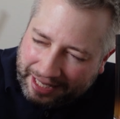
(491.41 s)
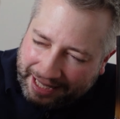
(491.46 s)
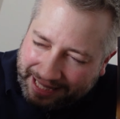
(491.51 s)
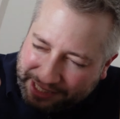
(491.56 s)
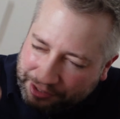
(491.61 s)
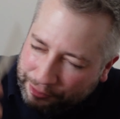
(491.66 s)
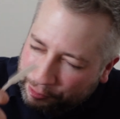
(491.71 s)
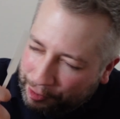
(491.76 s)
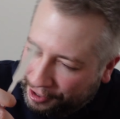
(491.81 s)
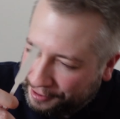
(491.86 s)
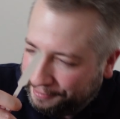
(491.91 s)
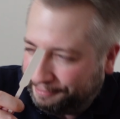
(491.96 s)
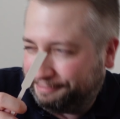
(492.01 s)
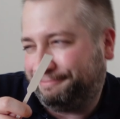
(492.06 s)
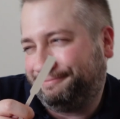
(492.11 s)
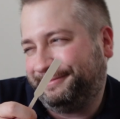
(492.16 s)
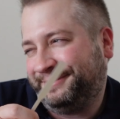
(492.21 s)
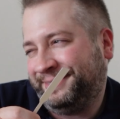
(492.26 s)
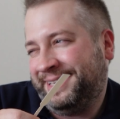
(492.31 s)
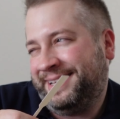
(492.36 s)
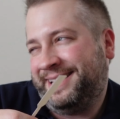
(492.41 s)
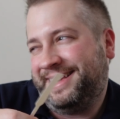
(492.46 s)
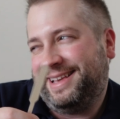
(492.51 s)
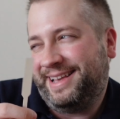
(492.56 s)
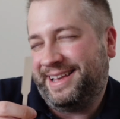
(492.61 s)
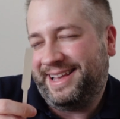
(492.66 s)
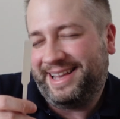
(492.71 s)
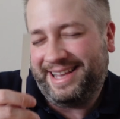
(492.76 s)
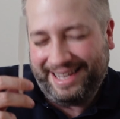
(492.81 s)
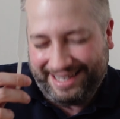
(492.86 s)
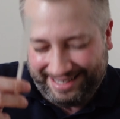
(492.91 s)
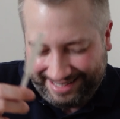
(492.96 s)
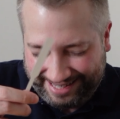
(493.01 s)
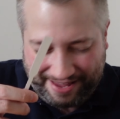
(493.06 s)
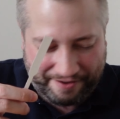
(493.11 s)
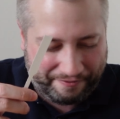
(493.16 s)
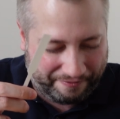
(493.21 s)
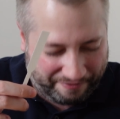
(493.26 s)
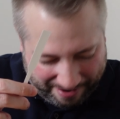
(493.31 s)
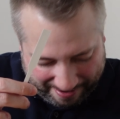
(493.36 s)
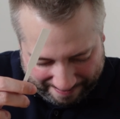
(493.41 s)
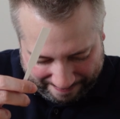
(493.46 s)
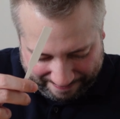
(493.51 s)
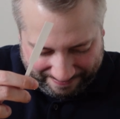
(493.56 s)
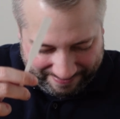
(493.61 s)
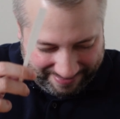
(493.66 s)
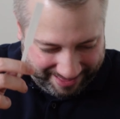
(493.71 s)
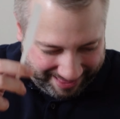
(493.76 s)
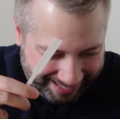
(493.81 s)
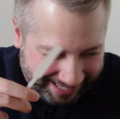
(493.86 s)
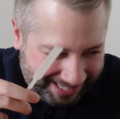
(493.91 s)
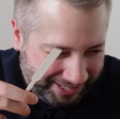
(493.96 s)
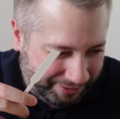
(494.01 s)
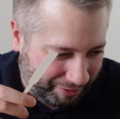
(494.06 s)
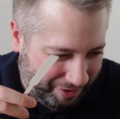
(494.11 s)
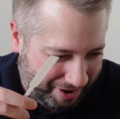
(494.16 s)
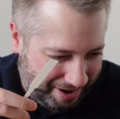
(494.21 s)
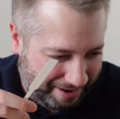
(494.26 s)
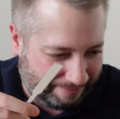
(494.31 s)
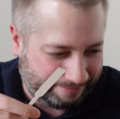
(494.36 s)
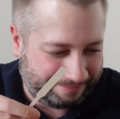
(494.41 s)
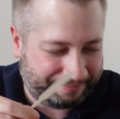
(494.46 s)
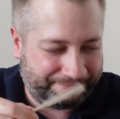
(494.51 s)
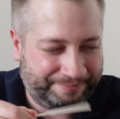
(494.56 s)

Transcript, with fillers: This one is different. This one,